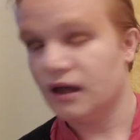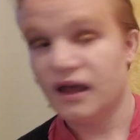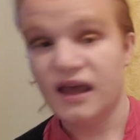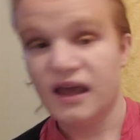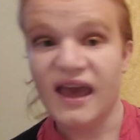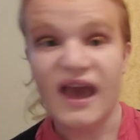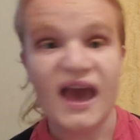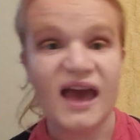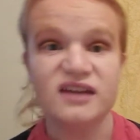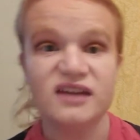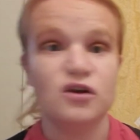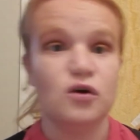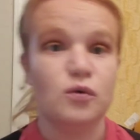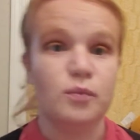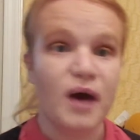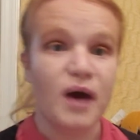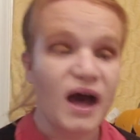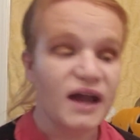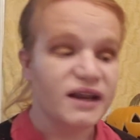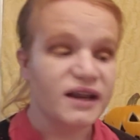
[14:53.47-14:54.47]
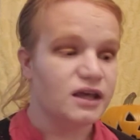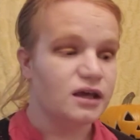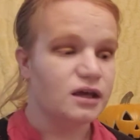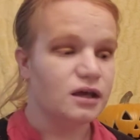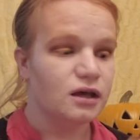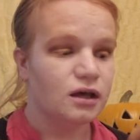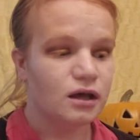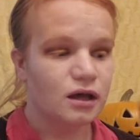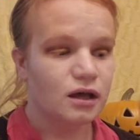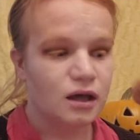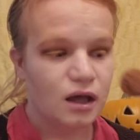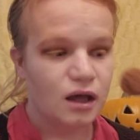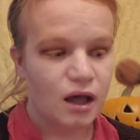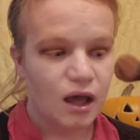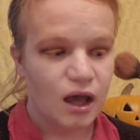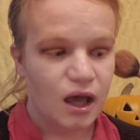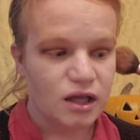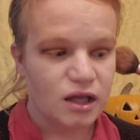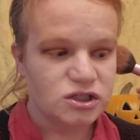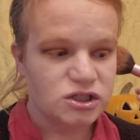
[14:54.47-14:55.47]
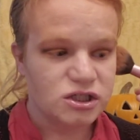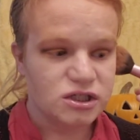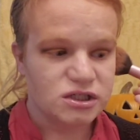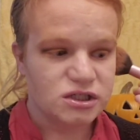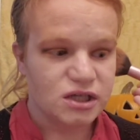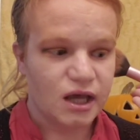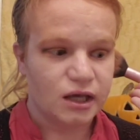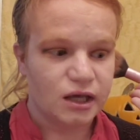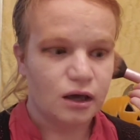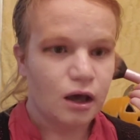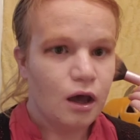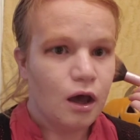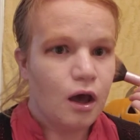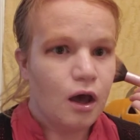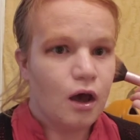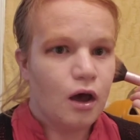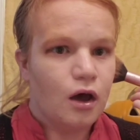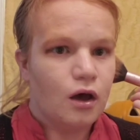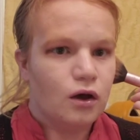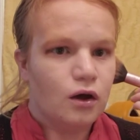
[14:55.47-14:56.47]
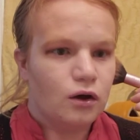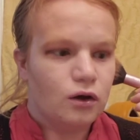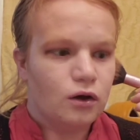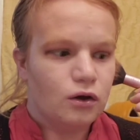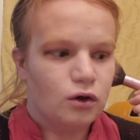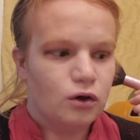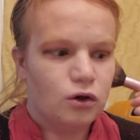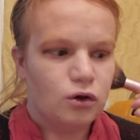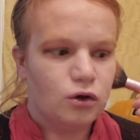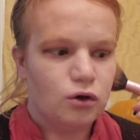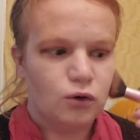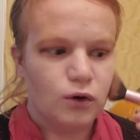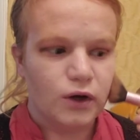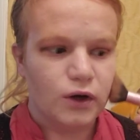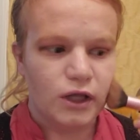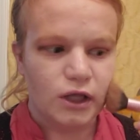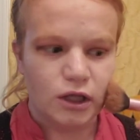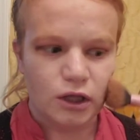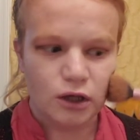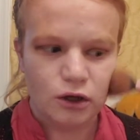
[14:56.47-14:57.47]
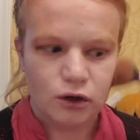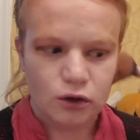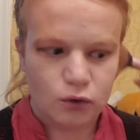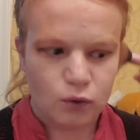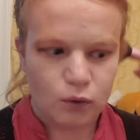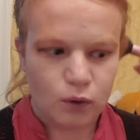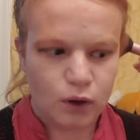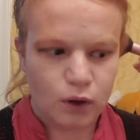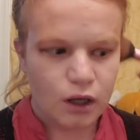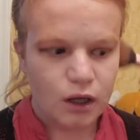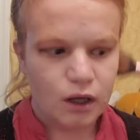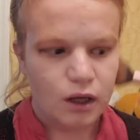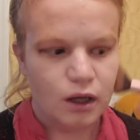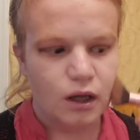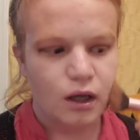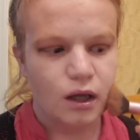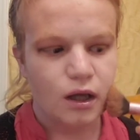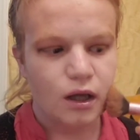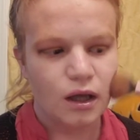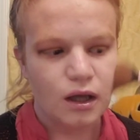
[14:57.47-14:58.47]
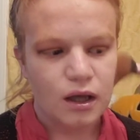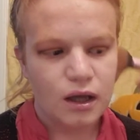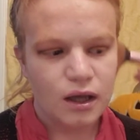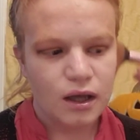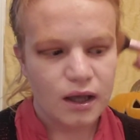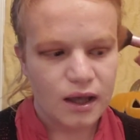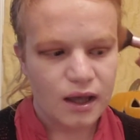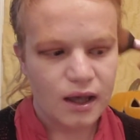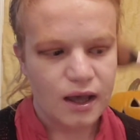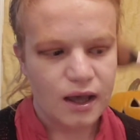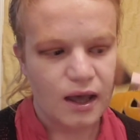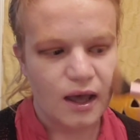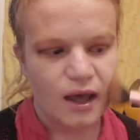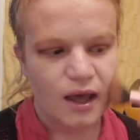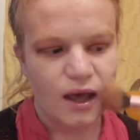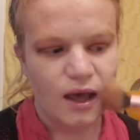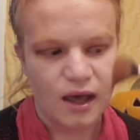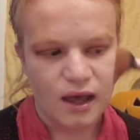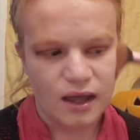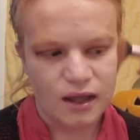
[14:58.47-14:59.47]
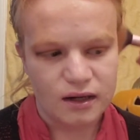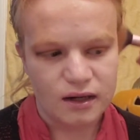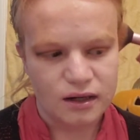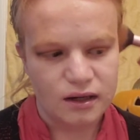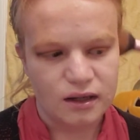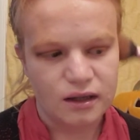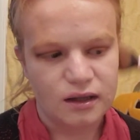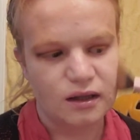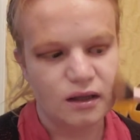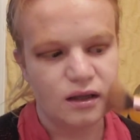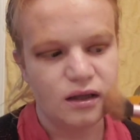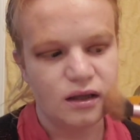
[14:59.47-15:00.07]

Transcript: it had no body. And she's like, who are you? And